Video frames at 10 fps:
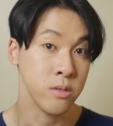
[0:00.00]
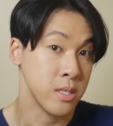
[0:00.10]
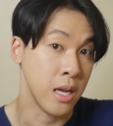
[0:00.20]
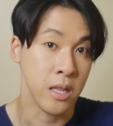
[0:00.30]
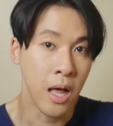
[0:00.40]

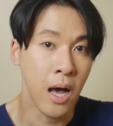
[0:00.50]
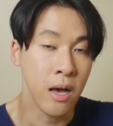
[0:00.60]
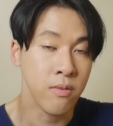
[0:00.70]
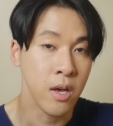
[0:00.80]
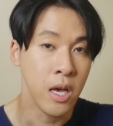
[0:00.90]
stay
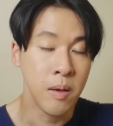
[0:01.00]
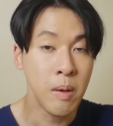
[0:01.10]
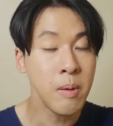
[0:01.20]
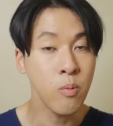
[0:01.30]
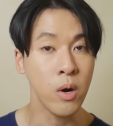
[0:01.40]
alive, and
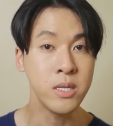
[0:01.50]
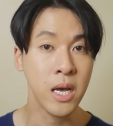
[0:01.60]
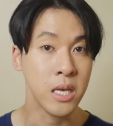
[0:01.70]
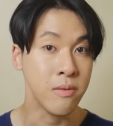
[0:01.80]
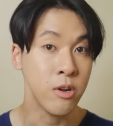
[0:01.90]
maybe one
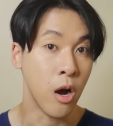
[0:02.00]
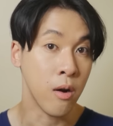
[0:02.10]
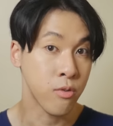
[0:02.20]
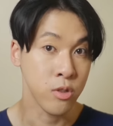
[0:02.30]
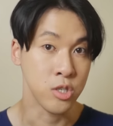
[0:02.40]
day even
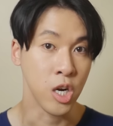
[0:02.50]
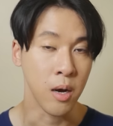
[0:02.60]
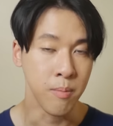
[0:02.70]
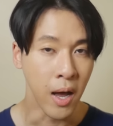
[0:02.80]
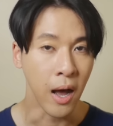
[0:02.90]
offer the
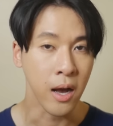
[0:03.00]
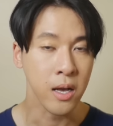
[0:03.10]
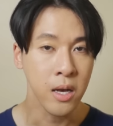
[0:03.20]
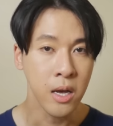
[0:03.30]
job back.